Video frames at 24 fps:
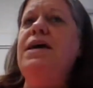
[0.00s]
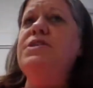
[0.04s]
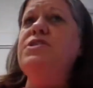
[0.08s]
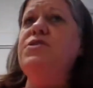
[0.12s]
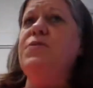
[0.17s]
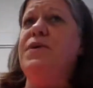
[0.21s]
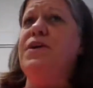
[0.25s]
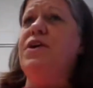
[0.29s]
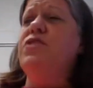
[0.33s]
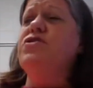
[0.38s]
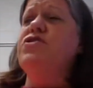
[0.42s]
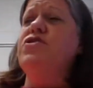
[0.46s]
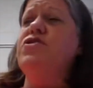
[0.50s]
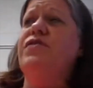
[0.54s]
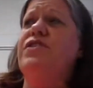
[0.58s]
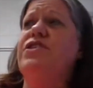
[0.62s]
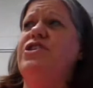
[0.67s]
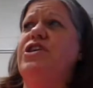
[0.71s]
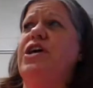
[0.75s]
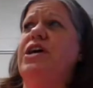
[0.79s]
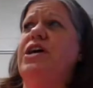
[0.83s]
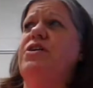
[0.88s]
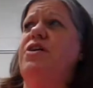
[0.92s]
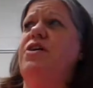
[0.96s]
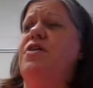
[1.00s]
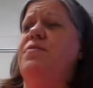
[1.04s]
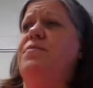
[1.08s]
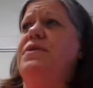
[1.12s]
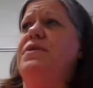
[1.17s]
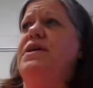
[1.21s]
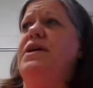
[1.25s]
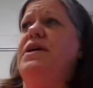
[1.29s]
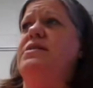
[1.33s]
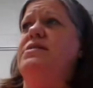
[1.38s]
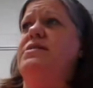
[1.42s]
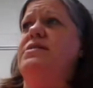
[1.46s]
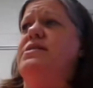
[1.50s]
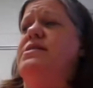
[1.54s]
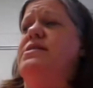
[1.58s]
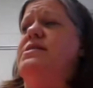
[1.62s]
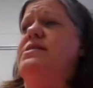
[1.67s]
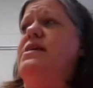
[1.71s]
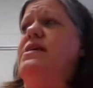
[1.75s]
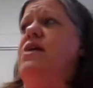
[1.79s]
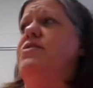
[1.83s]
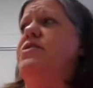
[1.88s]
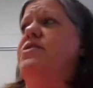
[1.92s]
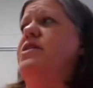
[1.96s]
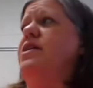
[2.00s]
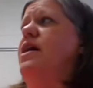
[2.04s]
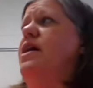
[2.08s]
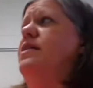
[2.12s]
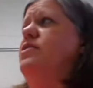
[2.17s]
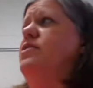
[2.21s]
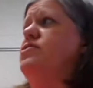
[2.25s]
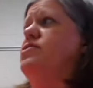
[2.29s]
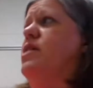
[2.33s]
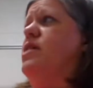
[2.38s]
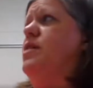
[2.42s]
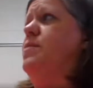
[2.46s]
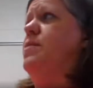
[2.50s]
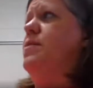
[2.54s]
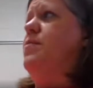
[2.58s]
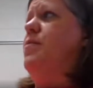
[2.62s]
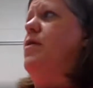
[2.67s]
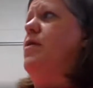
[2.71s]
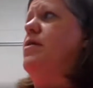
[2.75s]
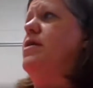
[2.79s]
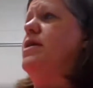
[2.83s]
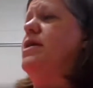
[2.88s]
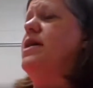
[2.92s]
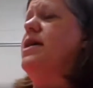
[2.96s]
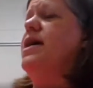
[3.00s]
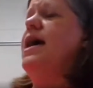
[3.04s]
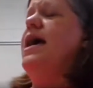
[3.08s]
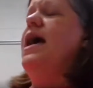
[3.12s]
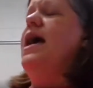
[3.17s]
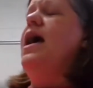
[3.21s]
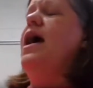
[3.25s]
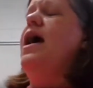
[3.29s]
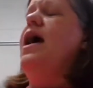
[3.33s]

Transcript: So he goes over to check on him because it's a Saturday night and there's not a big party.